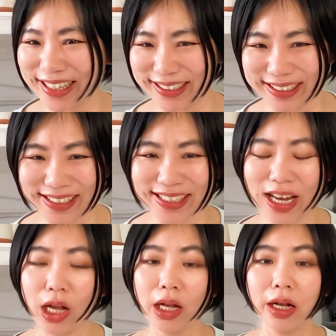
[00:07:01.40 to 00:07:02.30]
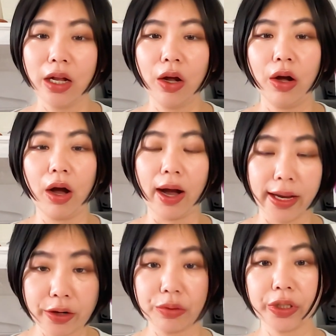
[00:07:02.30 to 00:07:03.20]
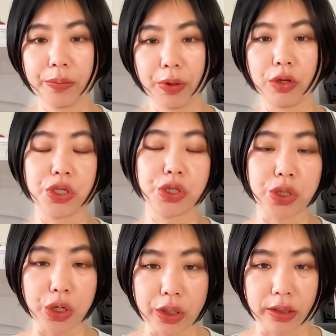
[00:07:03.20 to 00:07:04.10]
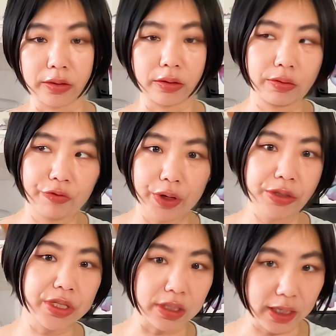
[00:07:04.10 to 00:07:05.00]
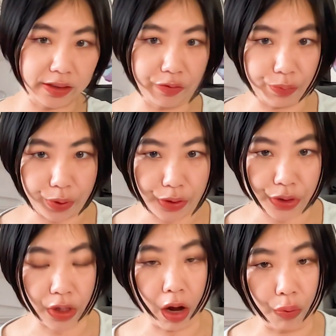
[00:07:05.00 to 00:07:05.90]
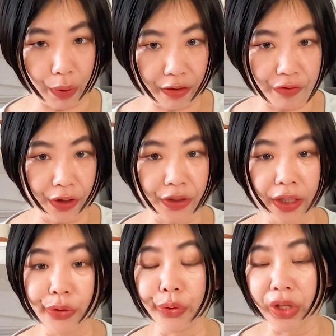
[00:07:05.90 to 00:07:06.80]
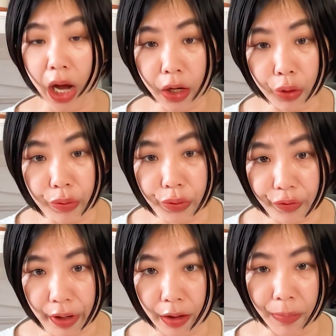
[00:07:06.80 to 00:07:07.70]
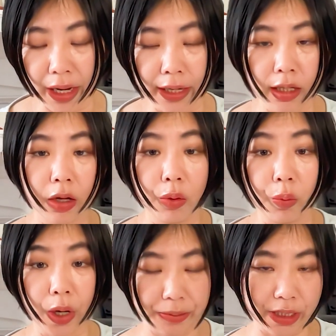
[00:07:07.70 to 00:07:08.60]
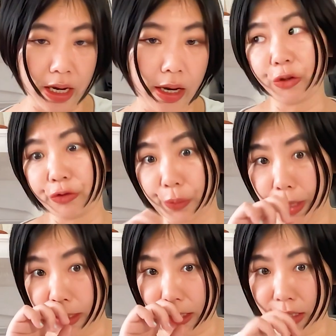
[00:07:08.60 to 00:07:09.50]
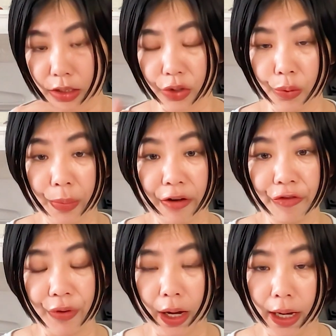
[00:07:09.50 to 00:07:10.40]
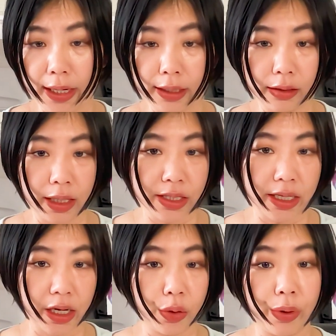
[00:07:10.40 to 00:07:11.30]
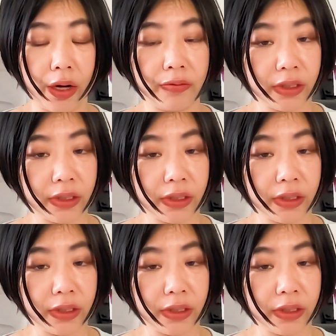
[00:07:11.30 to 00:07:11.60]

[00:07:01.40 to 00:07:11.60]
is I only post certain very selective works on Wayfair that you're not going to find on my website. For instance, you may find, let's say, Queen of the